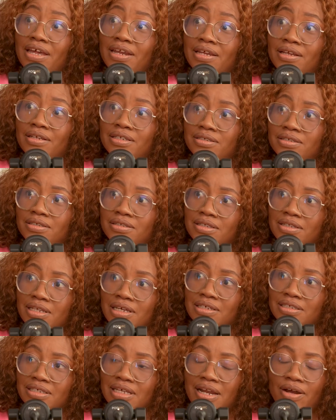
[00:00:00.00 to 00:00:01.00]
any
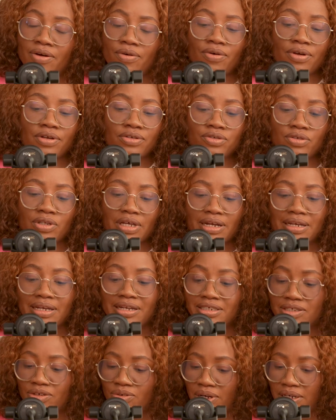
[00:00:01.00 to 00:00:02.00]
things that are going into that.
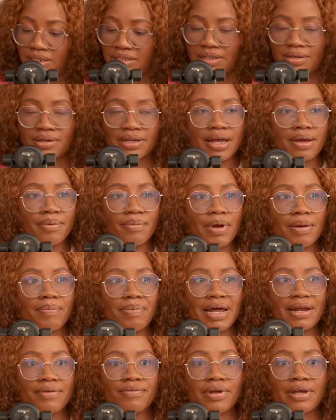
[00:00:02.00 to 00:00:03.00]
Let's create an
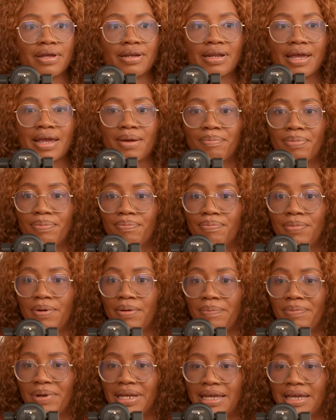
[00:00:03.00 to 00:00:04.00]

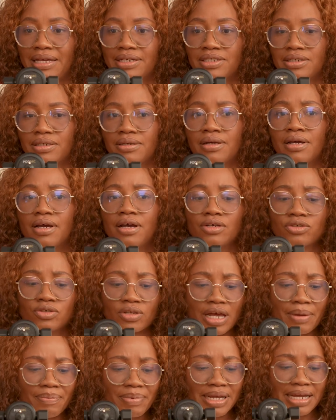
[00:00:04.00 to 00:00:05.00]
application. So
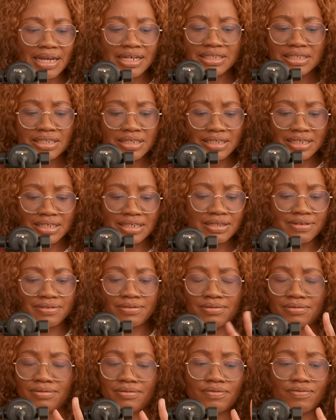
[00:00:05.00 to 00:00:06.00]
the application needed
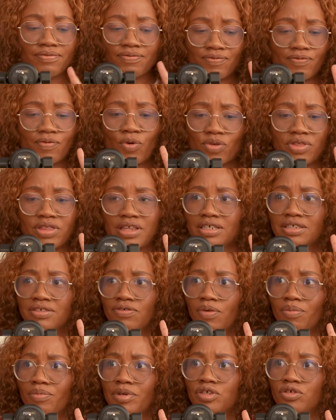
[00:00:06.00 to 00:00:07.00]
4 things
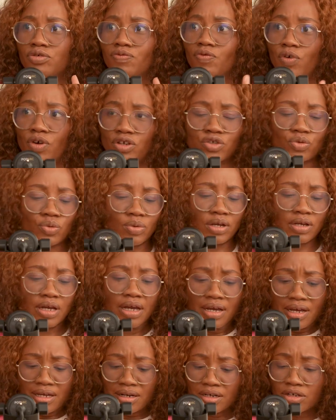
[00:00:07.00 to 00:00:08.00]
for it to work.
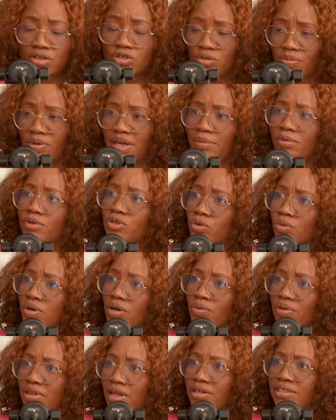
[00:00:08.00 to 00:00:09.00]
It needed to be able to
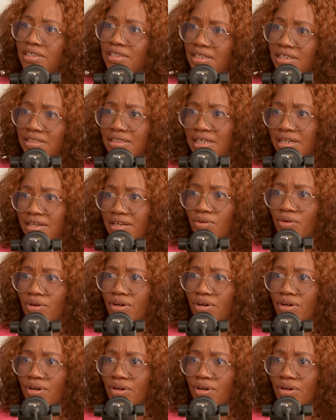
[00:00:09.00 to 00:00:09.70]
work without an internet